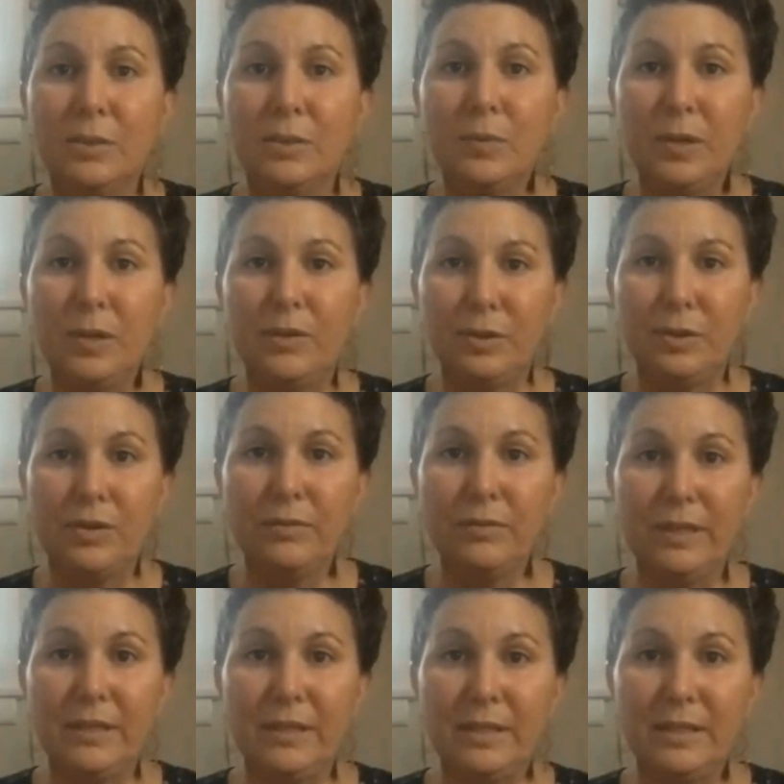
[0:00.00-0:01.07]
with your
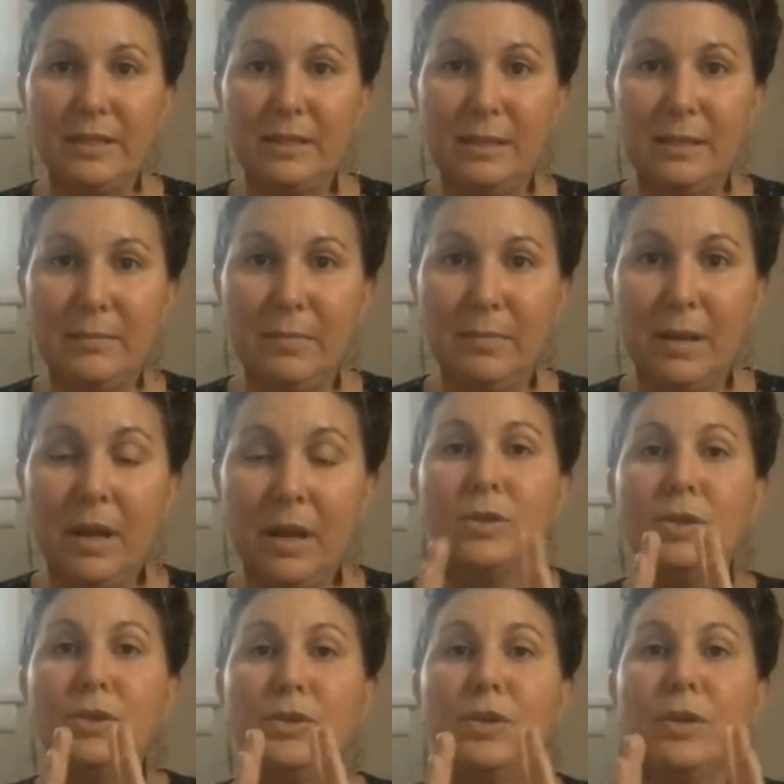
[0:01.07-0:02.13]
nervous system.
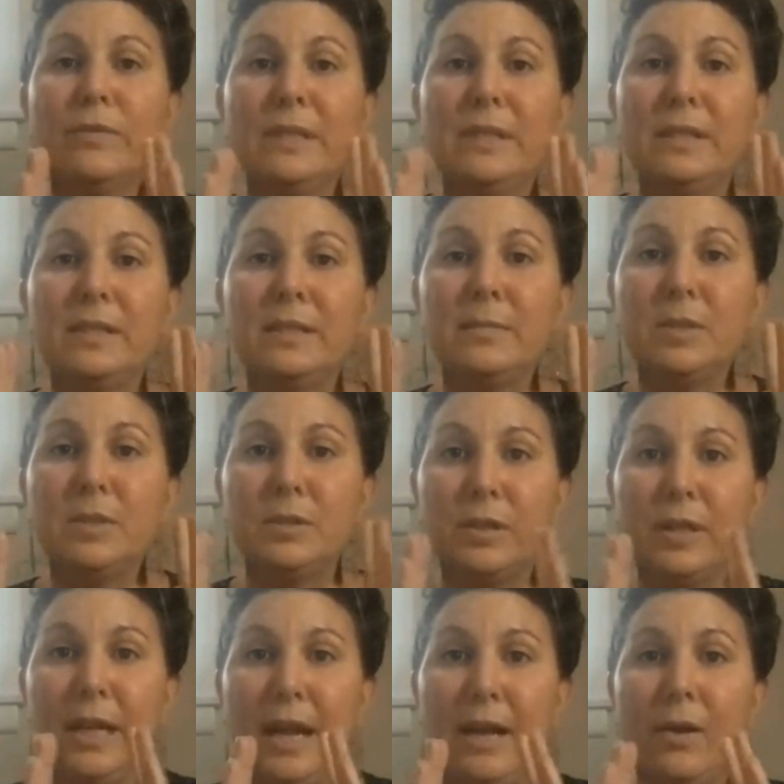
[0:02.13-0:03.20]
Your nervous system is
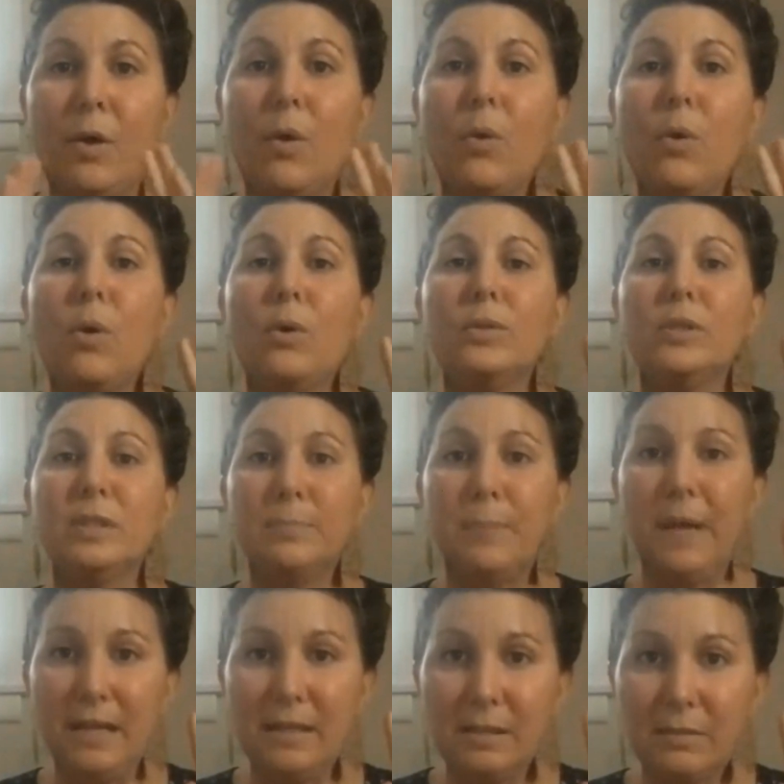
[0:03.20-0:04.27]
learning how to hold
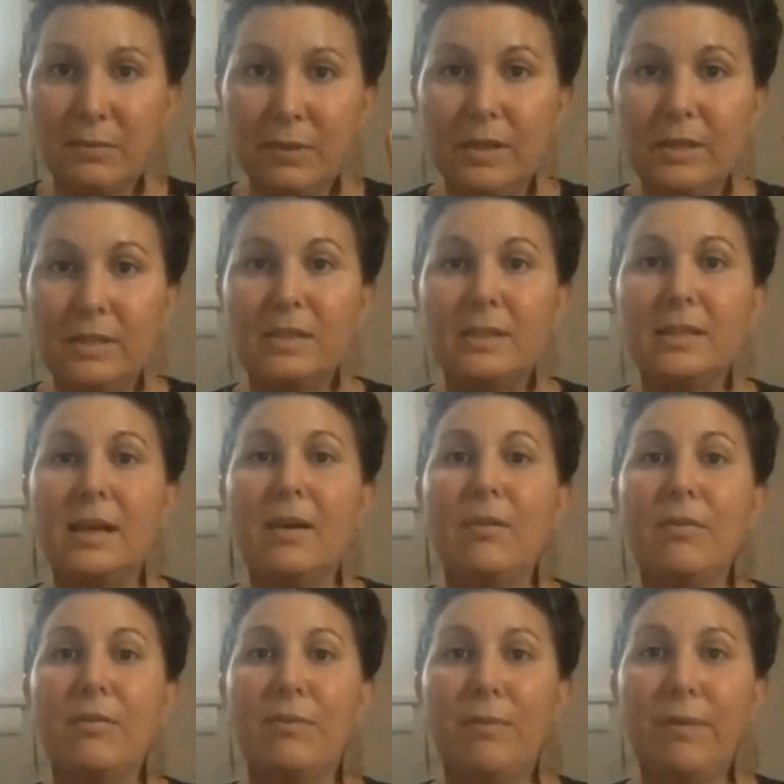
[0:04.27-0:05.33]
space for itself,
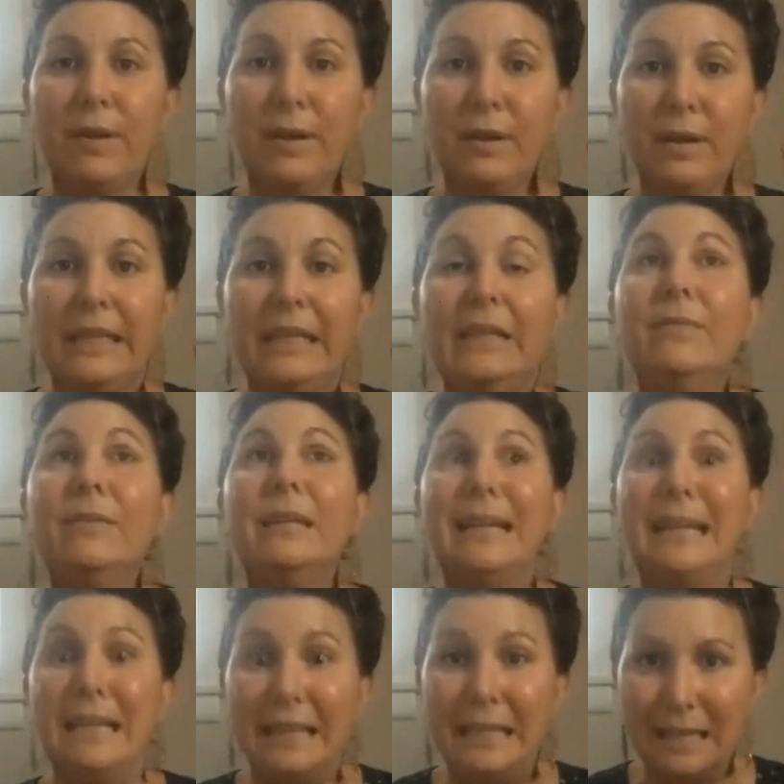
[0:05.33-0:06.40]
even
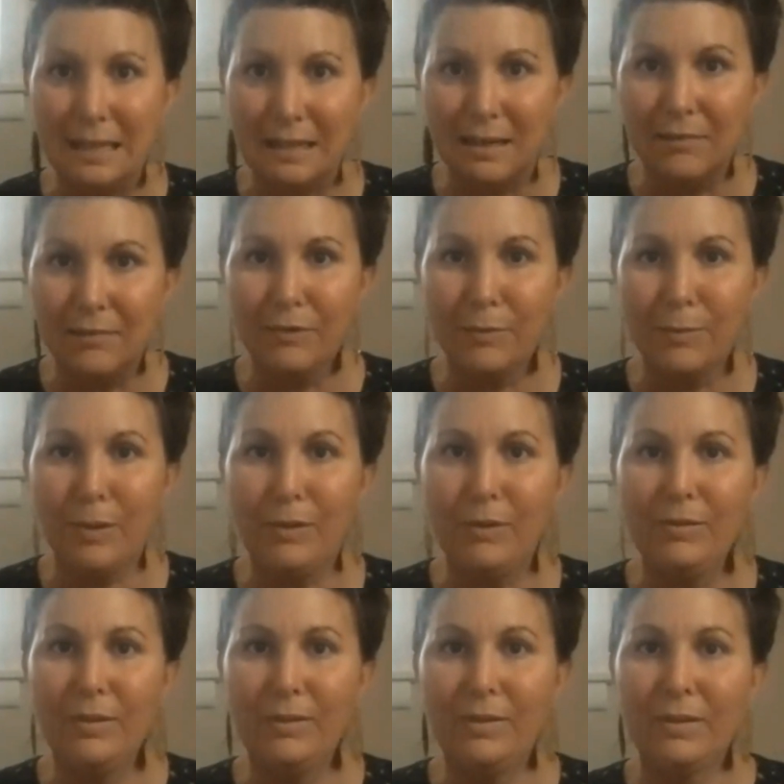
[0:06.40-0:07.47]
in the uncomfortable,
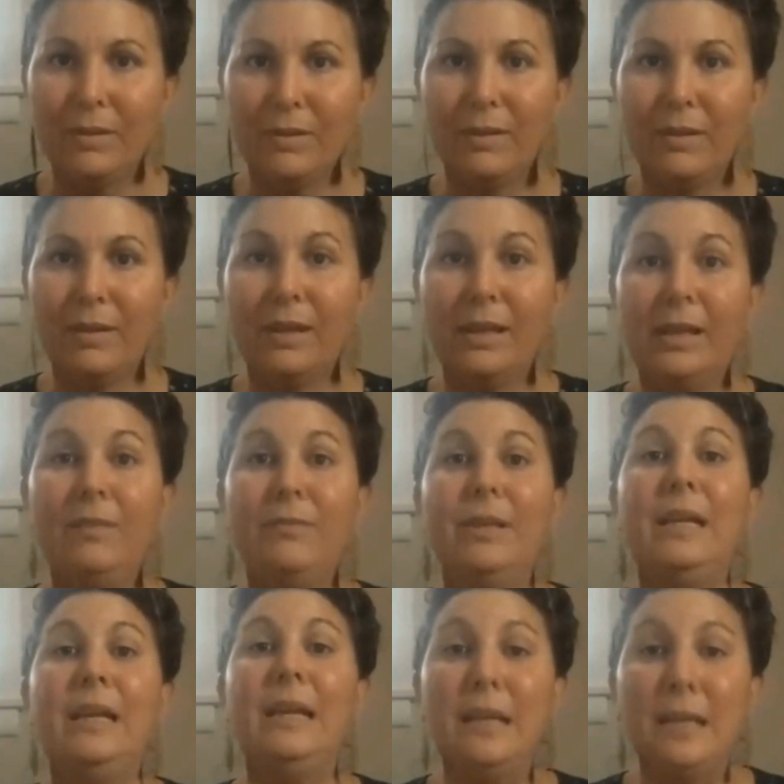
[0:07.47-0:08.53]
even
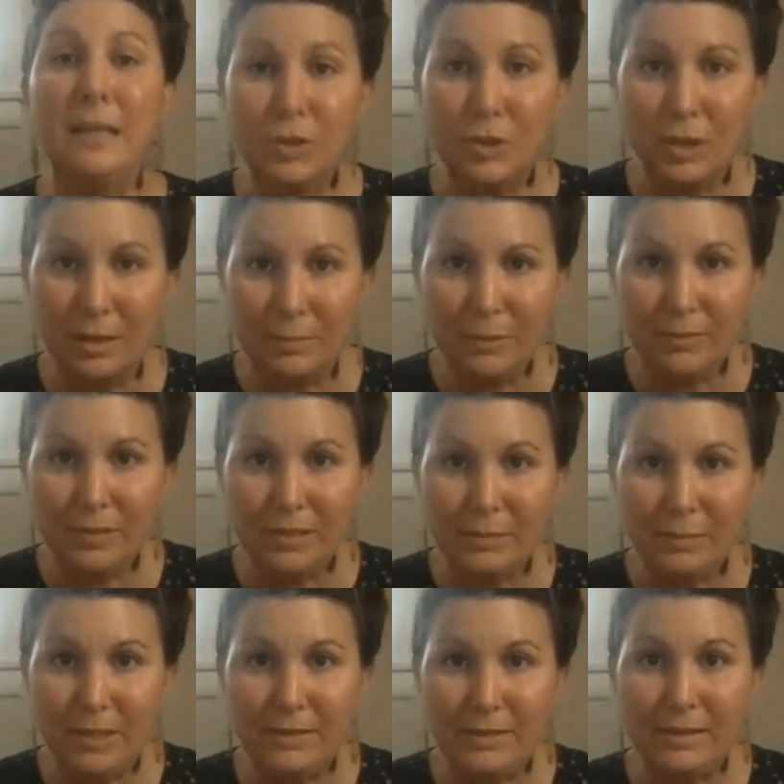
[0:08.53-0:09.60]
in a trauma
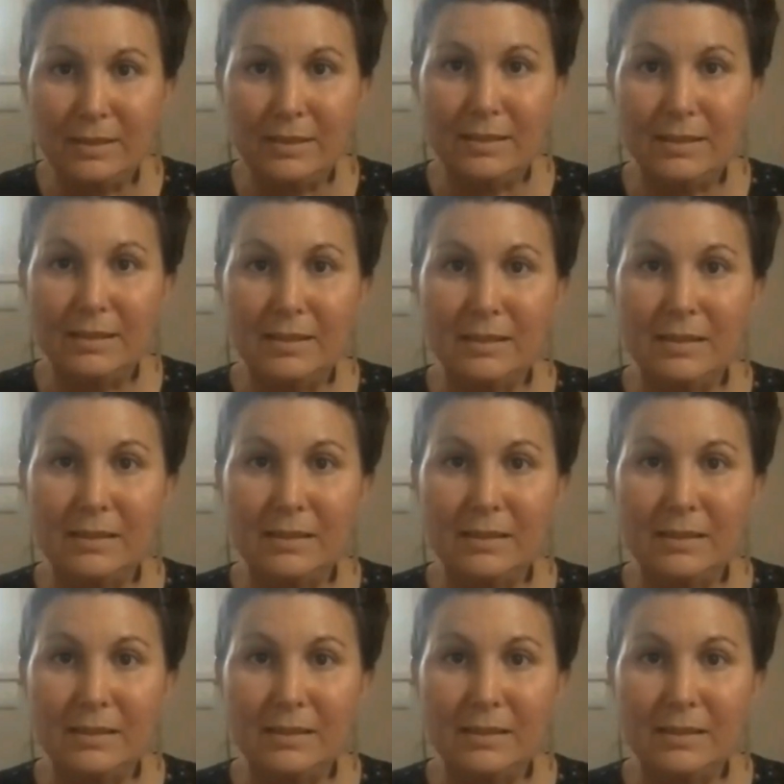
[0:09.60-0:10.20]
response.